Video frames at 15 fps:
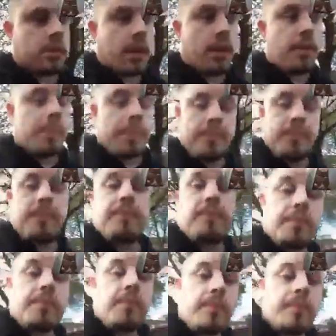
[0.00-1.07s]
those that don't
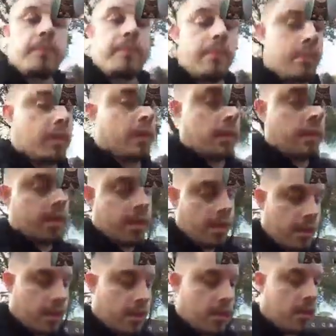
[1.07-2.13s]
understand what the New World
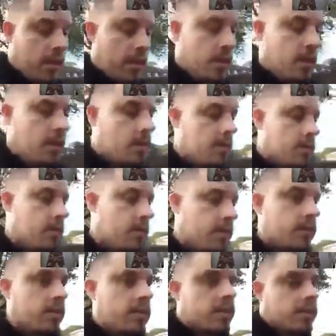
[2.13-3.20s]
Order plan is, go and have a
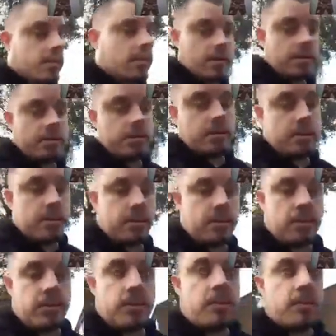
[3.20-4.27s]
read of the Georgia
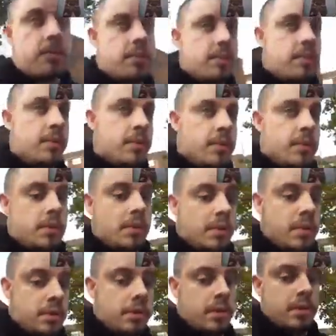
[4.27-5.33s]
Guidestones.
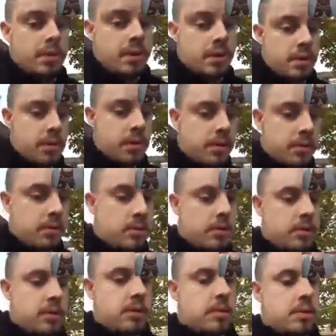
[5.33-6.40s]
Georgia Guidestones tell
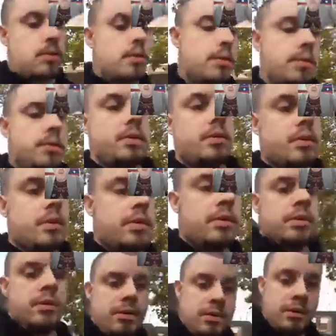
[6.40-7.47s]
it quite plain and
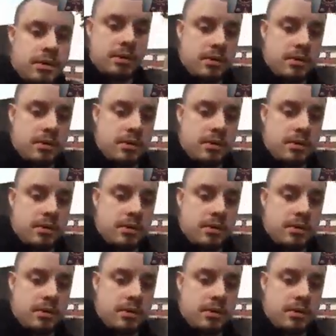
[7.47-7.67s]
simply.